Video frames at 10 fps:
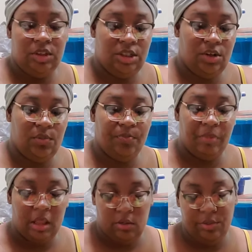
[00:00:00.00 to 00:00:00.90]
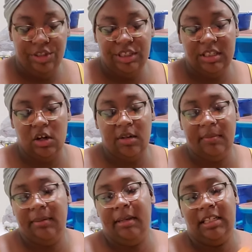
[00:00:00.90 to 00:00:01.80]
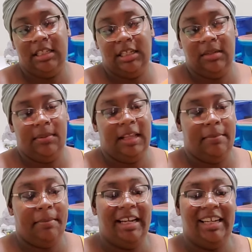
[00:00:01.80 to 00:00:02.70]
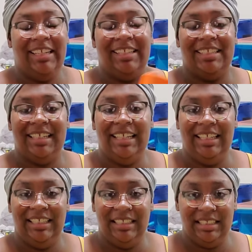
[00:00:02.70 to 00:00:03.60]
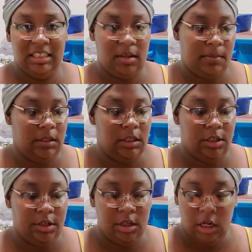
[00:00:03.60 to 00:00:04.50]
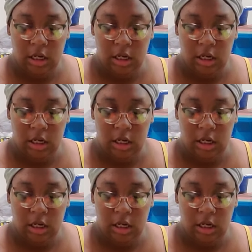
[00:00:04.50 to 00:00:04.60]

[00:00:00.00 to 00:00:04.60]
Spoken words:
So we're just gonna be basically planting seeds up in here.